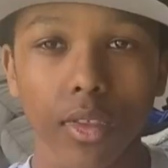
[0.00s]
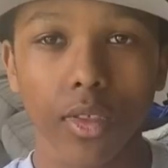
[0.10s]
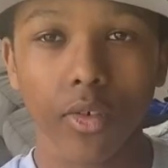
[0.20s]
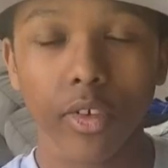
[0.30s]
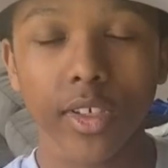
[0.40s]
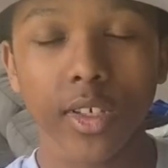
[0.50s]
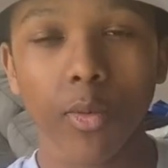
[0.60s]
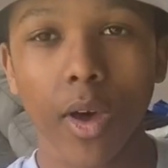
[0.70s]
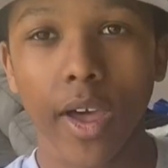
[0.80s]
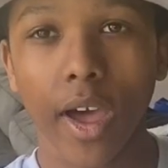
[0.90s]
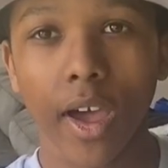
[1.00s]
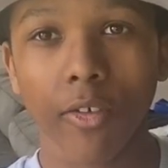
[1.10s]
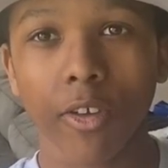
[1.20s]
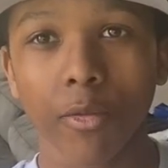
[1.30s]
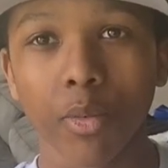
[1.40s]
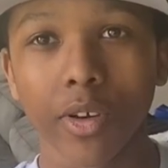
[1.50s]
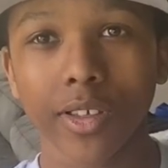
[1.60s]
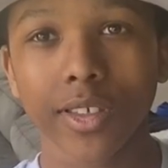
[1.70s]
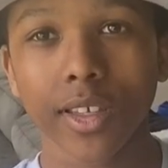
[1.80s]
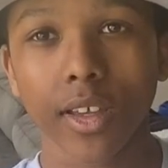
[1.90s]
The reason why I read
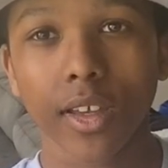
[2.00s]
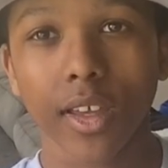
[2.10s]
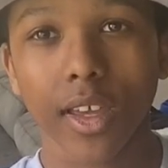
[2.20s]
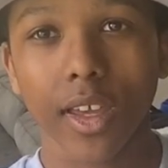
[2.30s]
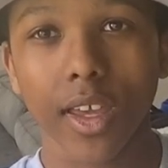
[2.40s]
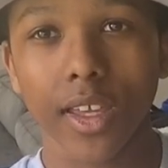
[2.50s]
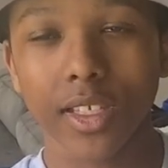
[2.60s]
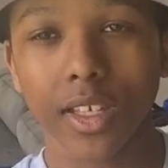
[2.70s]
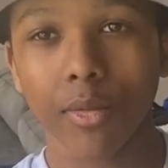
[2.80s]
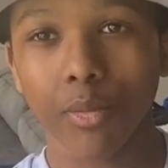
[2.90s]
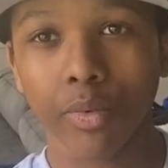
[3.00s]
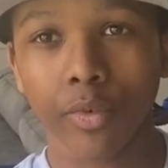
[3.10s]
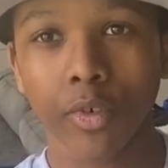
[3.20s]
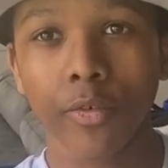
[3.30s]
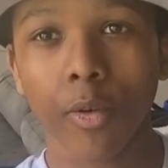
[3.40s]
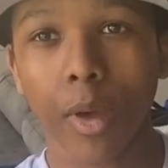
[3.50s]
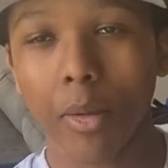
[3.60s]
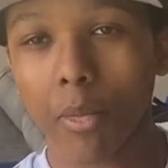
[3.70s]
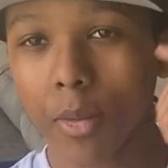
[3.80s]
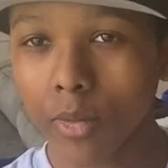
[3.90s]
books is to improve on
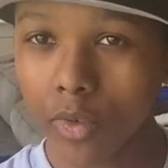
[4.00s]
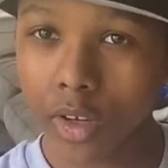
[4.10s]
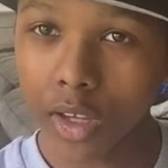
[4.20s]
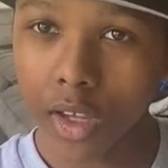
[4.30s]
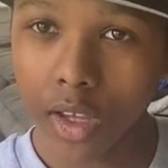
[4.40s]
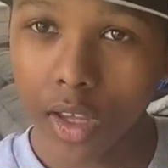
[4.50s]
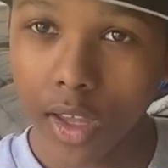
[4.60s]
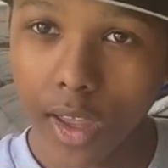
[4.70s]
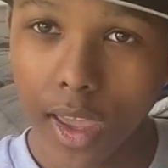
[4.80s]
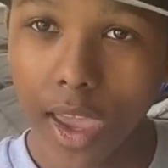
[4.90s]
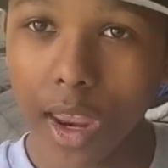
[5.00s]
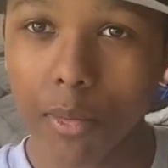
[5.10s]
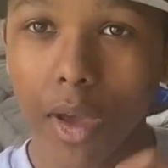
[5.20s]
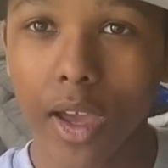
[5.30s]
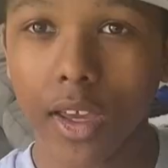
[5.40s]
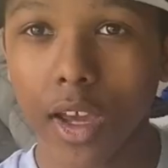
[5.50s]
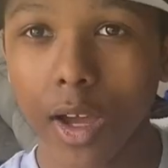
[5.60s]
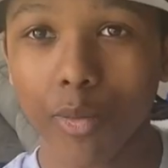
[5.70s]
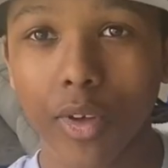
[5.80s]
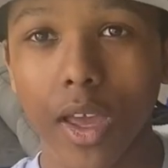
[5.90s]
my memory and my
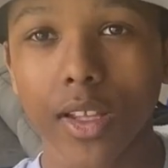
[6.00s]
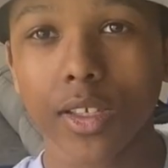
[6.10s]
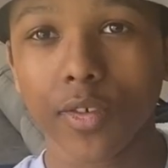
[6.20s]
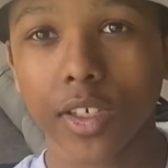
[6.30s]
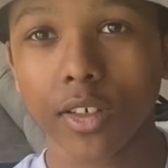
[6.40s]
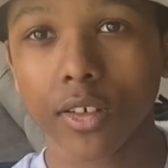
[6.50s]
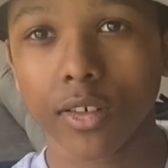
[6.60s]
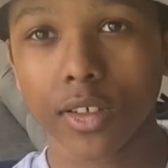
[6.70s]
comprehensive skills.